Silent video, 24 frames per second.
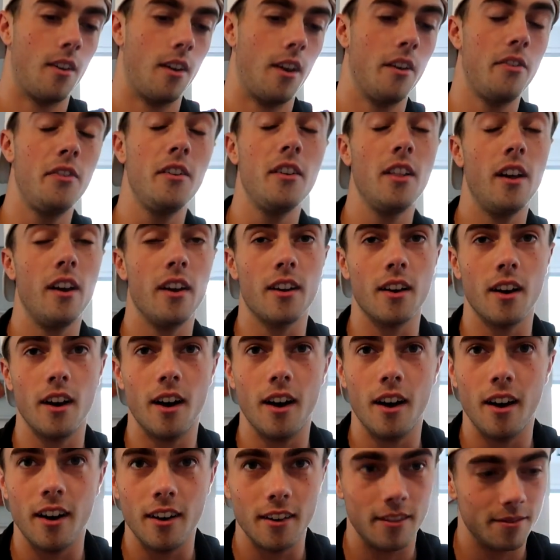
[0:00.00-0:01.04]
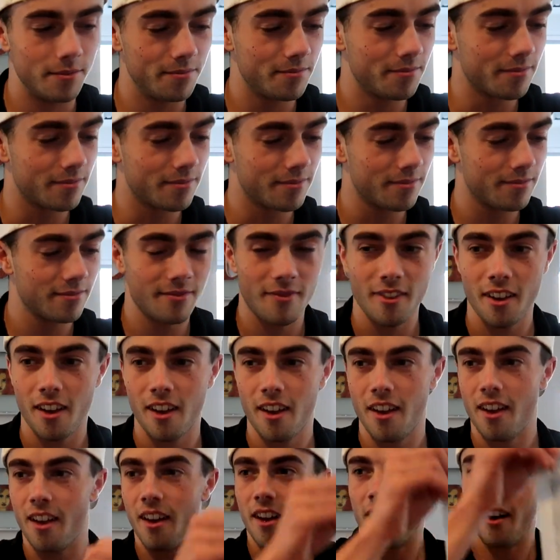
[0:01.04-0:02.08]
I feel like uh,
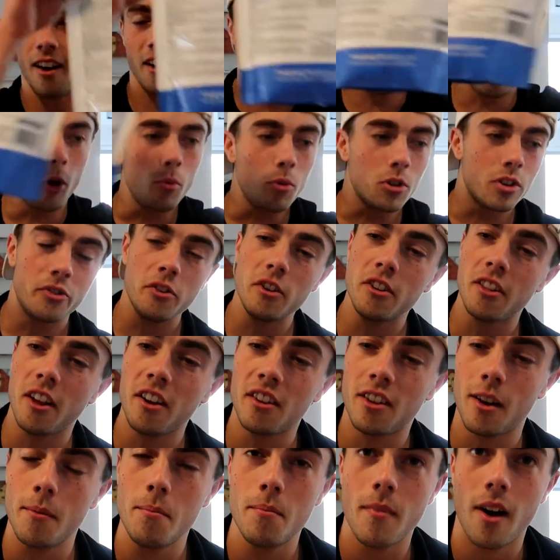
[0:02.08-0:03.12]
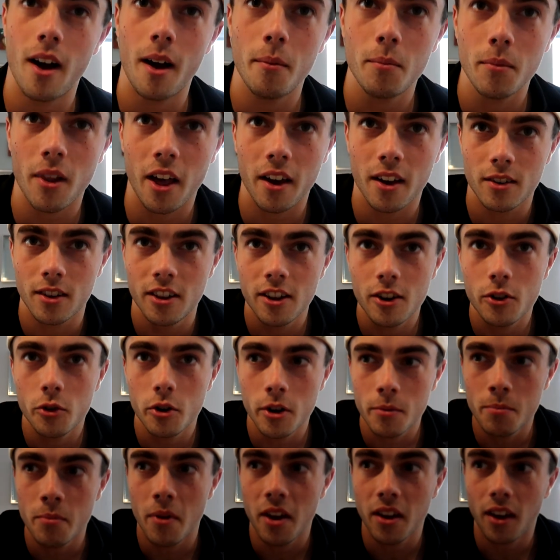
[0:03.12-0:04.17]
it almost feels like I'm, I'm like
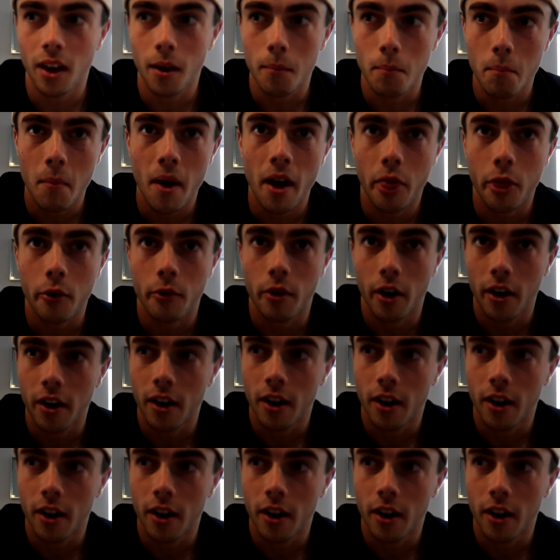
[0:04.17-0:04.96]
literally making meth right